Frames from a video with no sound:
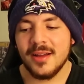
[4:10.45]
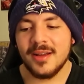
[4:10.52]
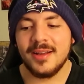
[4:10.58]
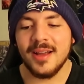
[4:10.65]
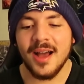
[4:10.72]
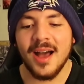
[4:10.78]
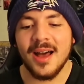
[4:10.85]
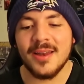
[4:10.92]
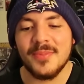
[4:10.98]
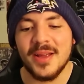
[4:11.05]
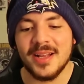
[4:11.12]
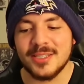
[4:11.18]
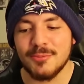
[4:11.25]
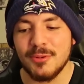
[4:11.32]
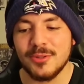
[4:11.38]
God,
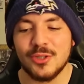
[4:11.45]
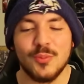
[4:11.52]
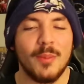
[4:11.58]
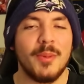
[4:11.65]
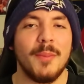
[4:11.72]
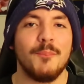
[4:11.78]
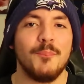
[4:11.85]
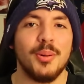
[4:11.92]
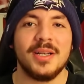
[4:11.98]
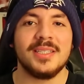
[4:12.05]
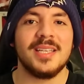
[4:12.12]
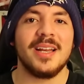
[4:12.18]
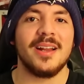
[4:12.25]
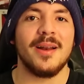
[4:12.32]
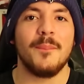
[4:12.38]
man. So people just want me to put his
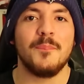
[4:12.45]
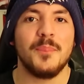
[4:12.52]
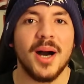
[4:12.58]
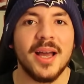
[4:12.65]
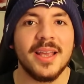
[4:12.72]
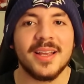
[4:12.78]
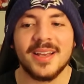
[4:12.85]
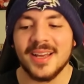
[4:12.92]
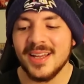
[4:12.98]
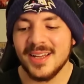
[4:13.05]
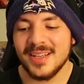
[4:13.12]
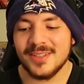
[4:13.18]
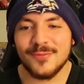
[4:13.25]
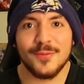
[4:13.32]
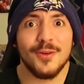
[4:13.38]
head on a pike
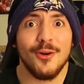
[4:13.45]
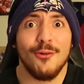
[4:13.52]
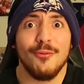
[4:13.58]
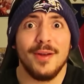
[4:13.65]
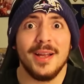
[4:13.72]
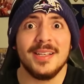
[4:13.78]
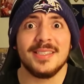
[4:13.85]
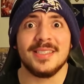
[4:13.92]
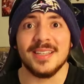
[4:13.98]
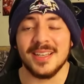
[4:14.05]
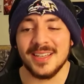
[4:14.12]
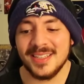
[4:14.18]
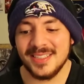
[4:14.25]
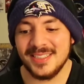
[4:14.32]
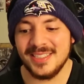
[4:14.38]
for no
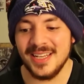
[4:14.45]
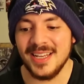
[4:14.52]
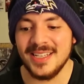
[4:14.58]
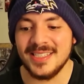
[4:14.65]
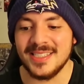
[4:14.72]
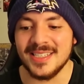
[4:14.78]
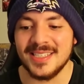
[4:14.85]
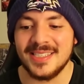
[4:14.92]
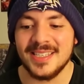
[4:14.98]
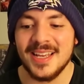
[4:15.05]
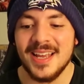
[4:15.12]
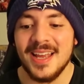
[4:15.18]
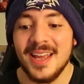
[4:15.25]
reason. Jesus.